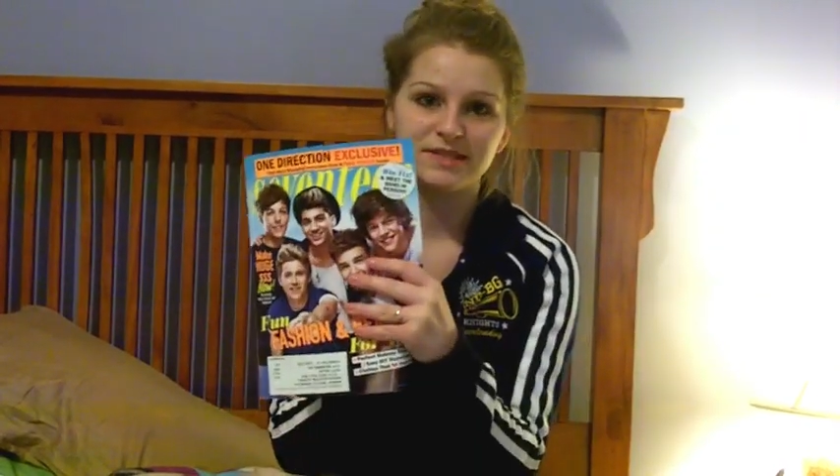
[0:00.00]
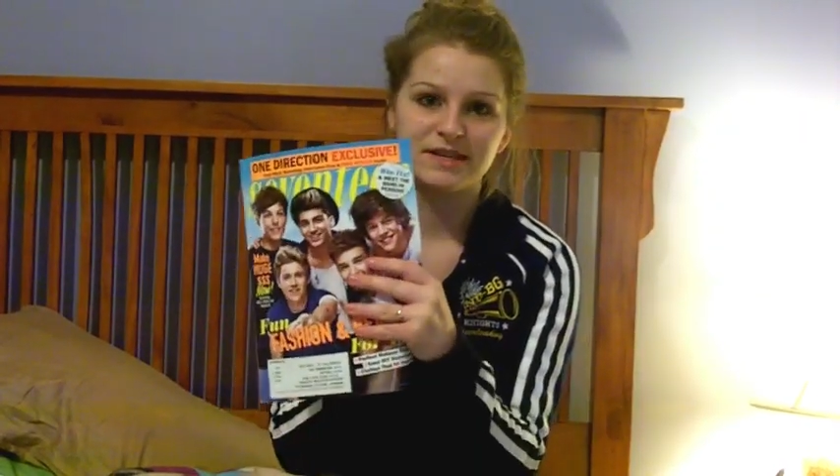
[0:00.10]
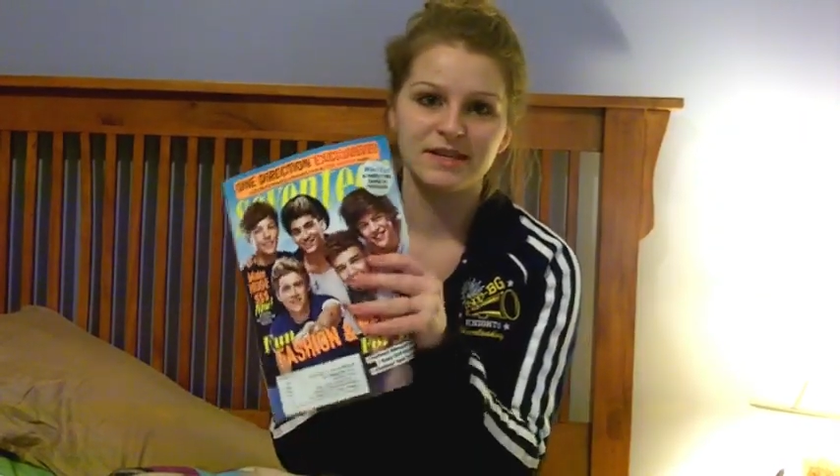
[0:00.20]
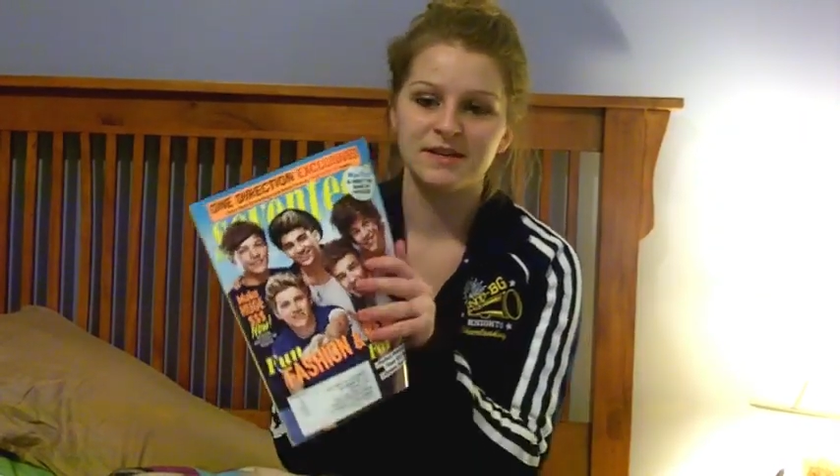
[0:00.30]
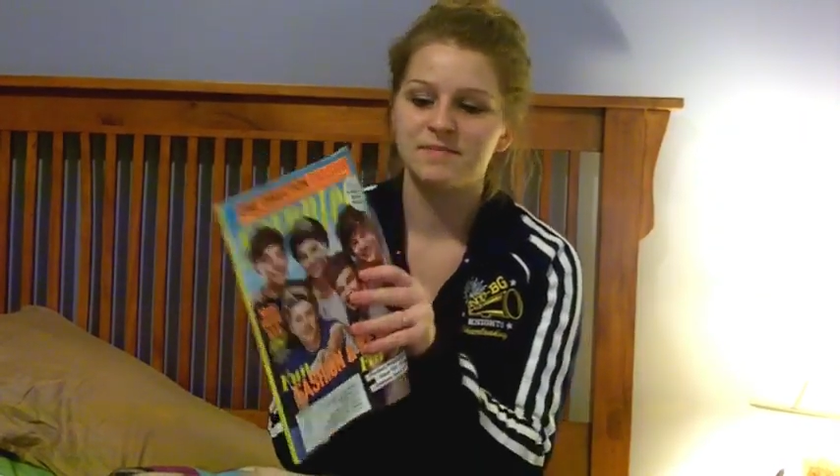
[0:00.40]

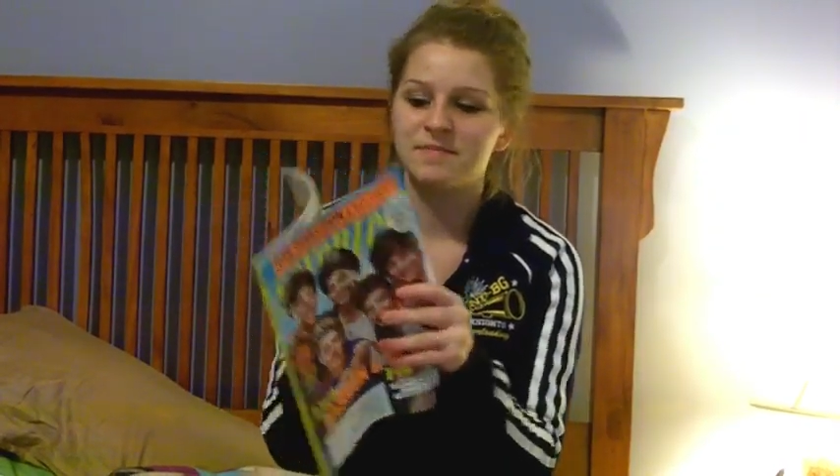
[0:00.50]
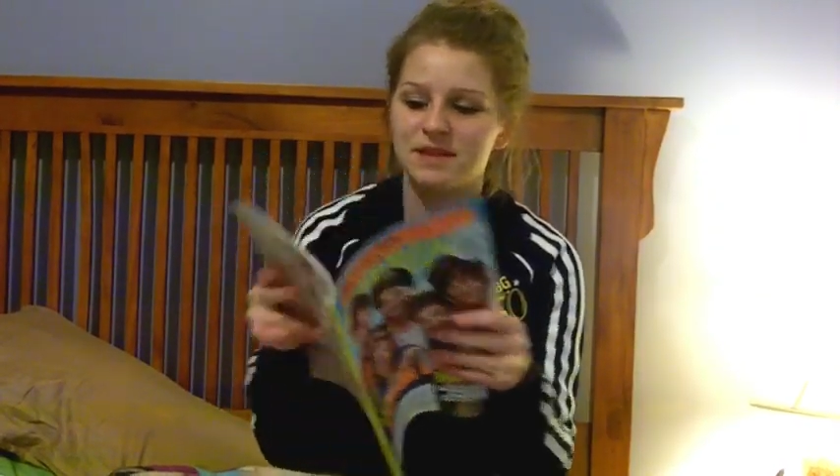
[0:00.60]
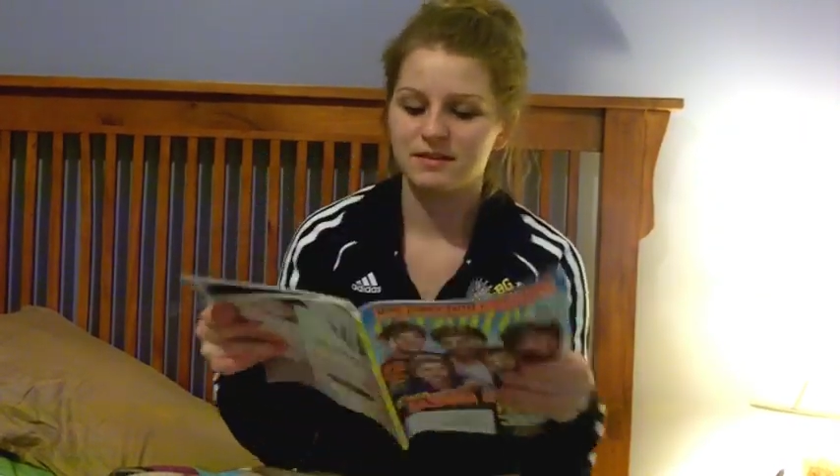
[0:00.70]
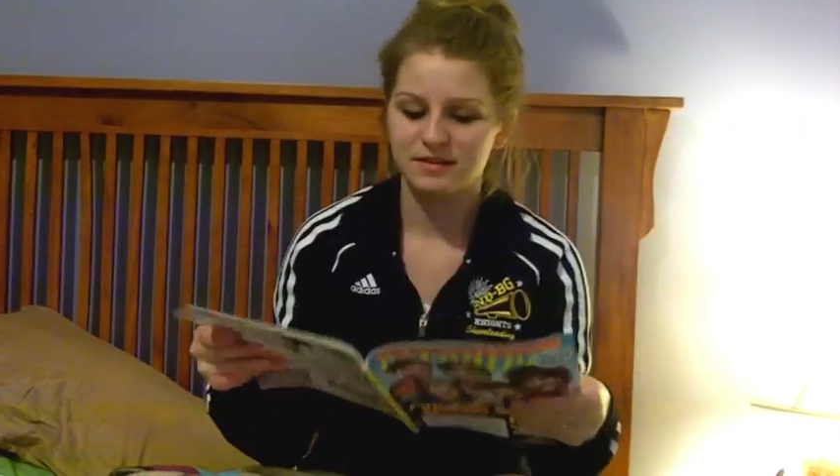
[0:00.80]
some